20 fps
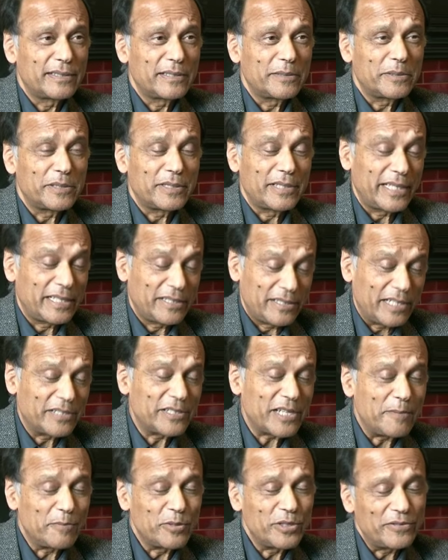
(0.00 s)
I mean, the
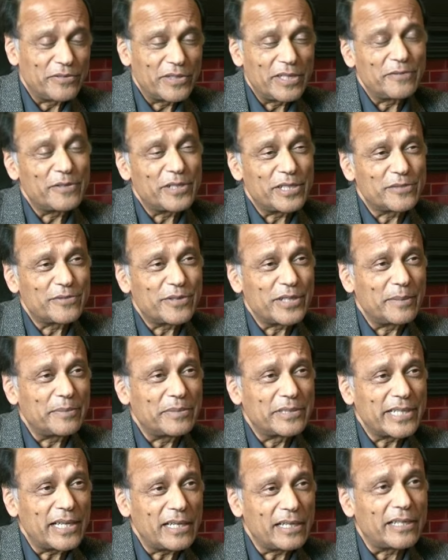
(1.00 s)
example you've given is very
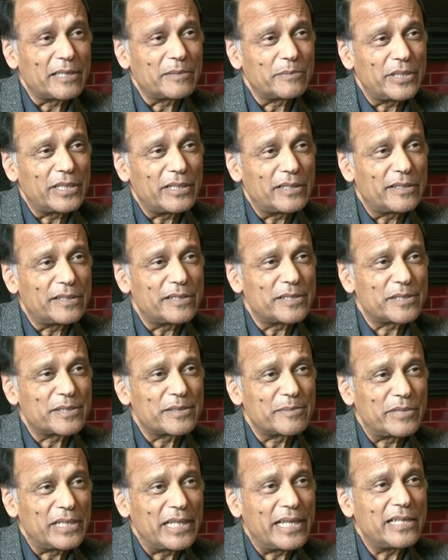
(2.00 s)
telling
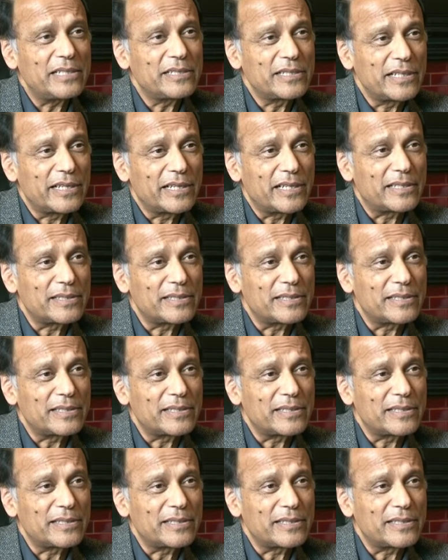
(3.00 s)
because Malaysia